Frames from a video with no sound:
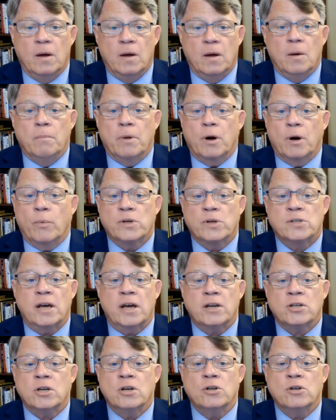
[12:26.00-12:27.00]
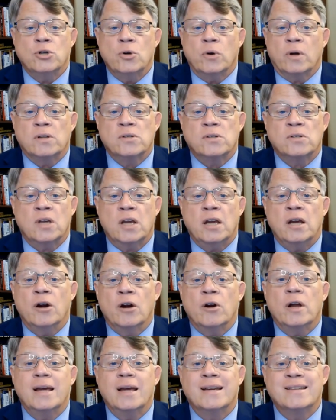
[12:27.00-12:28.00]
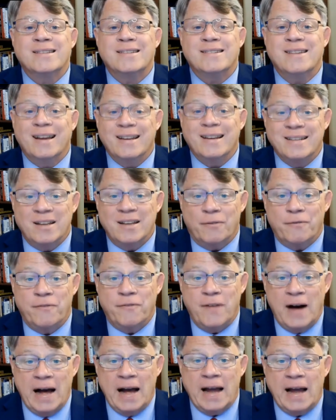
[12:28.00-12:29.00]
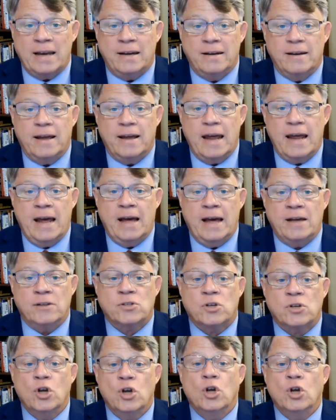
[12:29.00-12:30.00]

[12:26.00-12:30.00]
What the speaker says: But a recession, as you could see here, is defined as